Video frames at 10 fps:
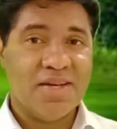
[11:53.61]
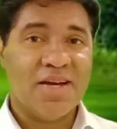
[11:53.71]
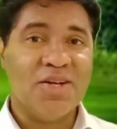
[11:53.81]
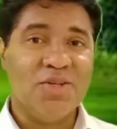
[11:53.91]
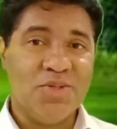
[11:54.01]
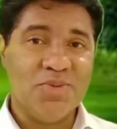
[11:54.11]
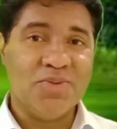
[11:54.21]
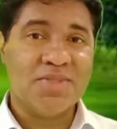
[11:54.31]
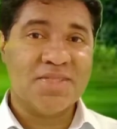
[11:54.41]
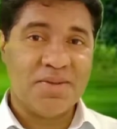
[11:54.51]
and do
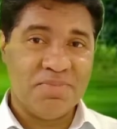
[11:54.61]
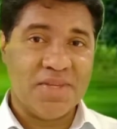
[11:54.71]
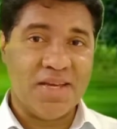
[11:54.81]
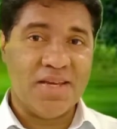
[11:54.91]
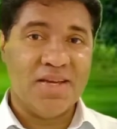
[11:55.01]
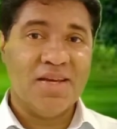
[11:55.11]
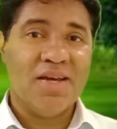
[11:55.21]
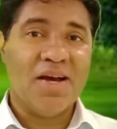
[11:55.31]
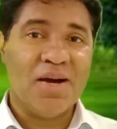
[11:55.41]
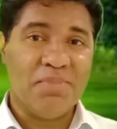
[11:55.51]
something
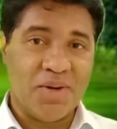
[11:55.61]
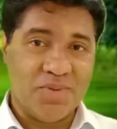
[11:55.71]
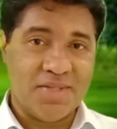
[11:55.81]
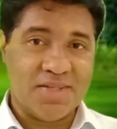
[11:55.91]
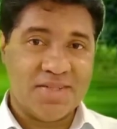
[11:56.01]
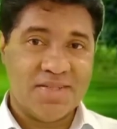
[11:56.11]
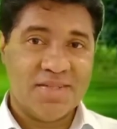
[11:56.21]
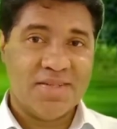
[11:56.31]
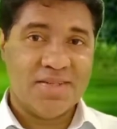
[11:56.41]
about it.